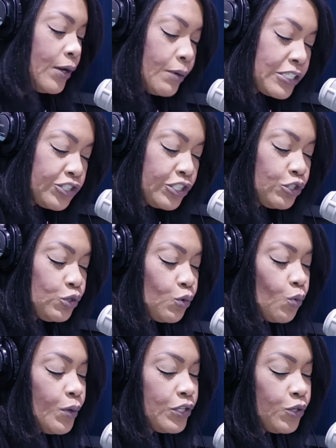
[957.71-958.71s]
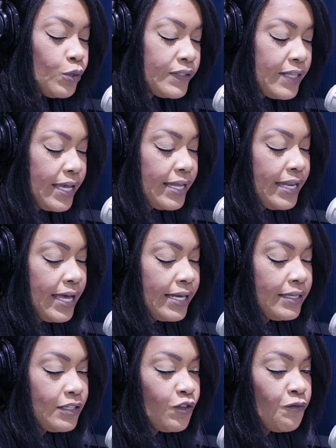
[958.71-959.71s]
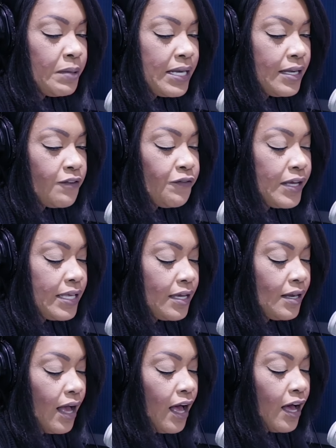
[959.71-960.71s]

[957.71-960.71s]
A quick question, too. Sure. With you saying that you've been in it for a year and a